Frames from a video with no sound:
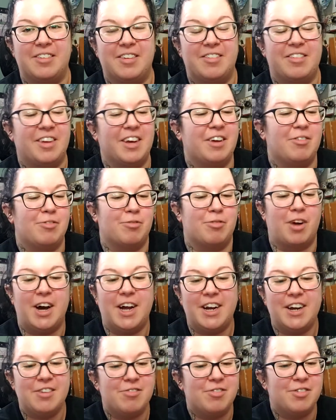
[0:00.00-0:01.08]
It's like
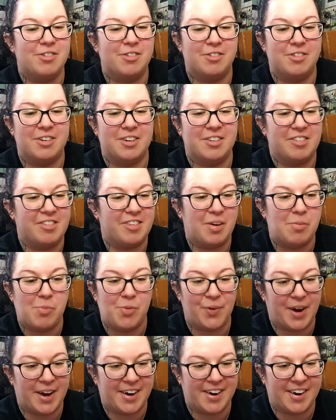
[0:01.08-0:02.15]
rotting food
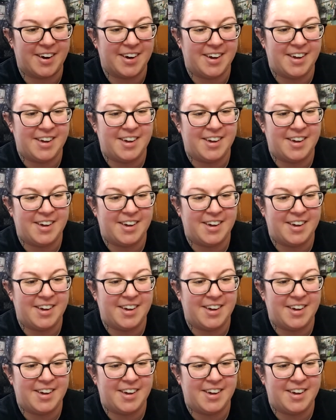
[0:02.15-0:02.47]
somewhere.